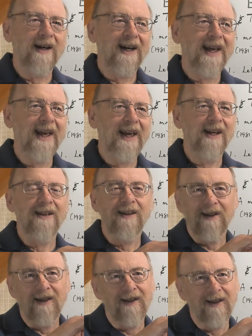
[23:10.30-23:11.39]
And
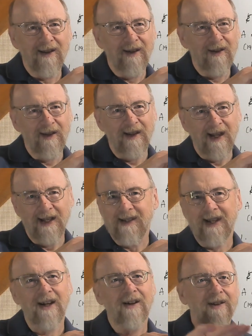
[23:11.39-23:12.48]
it's
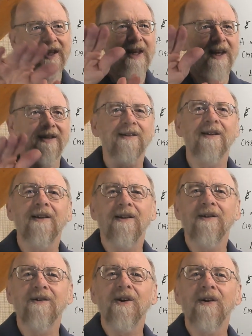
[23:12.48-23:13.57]
now the case that these
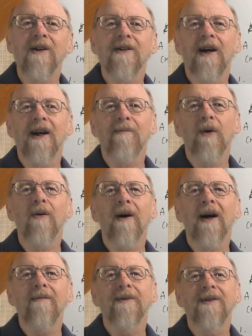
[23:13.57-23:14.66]
insurance-like programs